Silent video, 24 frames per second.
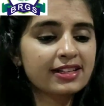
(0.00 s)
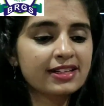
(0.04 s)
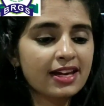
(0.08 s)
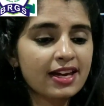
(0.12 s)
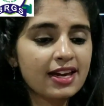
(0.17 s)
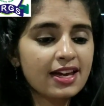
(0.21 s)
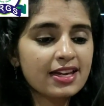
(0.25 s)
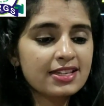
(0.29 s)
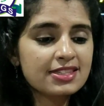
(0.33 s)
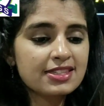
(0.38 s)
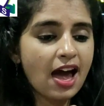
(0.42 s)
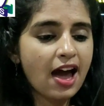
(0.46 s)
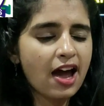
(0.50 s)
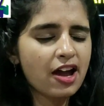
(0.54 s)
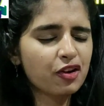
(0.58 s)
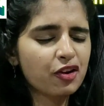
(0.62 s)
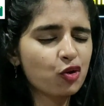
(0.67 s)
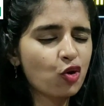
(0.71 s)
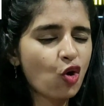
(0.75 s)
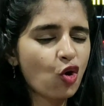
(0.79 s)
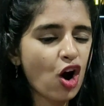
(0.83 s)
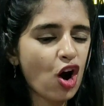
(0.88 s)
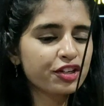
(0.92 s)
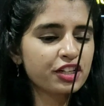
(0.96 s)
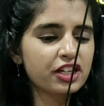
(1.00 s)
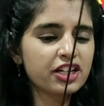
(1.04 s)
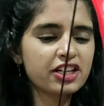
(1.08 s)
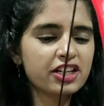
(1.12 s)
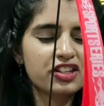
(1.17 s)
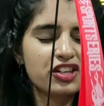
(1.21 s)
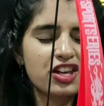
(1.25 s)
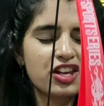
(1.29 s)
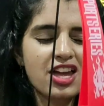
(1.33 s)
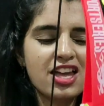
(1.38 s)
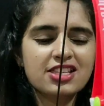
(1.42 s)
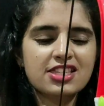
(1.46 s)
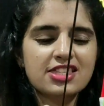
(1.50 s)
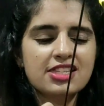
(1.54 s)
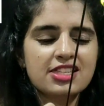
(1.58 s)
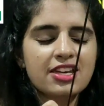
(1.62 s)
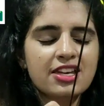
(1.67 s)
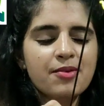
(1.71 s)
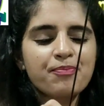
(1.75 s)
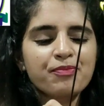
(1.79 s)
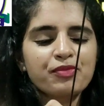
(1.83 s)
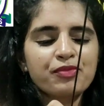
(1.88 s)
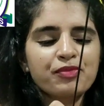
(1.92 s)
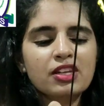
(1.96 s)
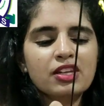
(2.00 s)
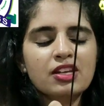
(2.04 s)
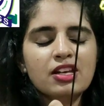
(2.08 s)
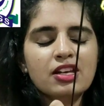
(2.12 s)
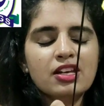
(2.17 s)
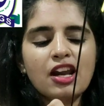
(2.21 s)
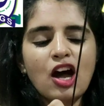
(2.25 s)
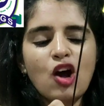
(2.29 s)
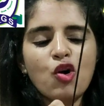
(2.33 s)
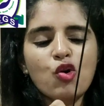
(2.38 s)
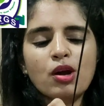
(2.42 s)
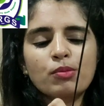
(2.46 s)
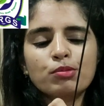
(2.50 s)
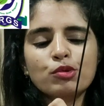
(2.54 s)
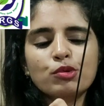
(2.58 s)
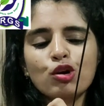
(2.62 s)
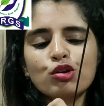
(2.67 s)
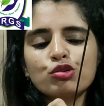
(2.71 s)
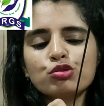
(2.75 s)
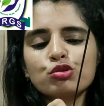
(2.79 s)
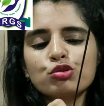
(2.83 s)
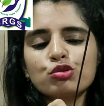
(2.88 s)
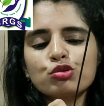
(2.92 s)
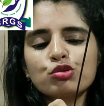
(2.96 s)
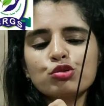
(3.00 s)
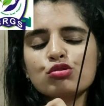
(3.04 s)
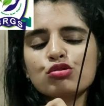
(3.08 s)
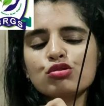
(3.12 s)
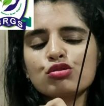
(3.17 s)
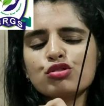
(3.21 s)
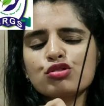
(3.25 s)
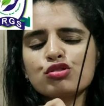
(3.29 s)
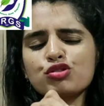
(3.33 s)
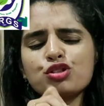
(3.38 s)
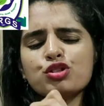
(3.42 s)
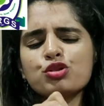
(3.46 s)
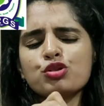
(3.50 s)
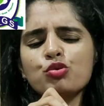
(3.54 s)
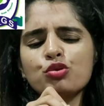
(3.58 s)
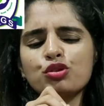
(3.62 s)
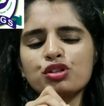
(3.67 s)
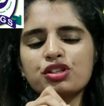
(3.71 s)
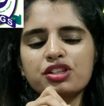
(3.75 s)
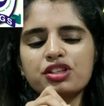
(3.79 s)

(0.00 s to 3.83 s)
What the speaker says: Yes, I got it. Yes. Now I'm going to shoot.